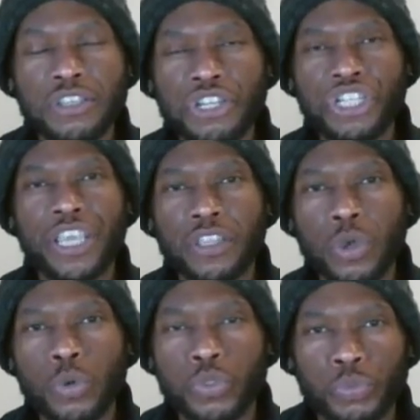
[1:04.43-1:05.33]
she had to
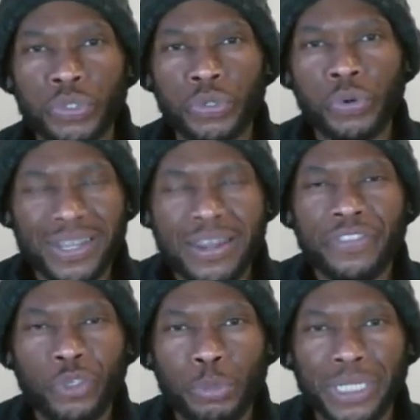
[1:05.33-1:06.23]
go through
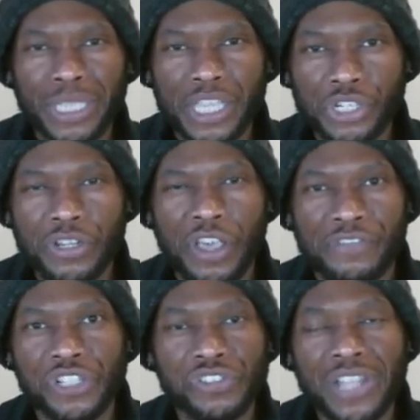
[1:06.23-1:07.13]
another humiliation of
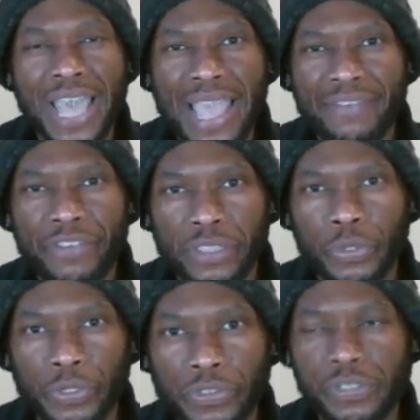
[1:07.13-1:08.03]
just not having the
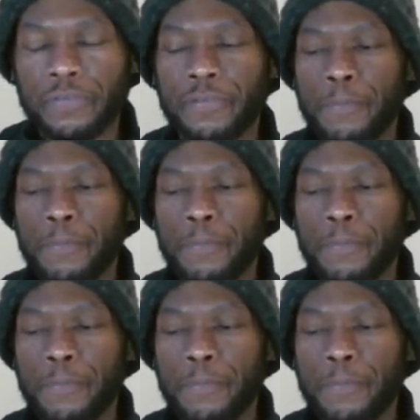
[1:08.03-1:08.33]
vote itself.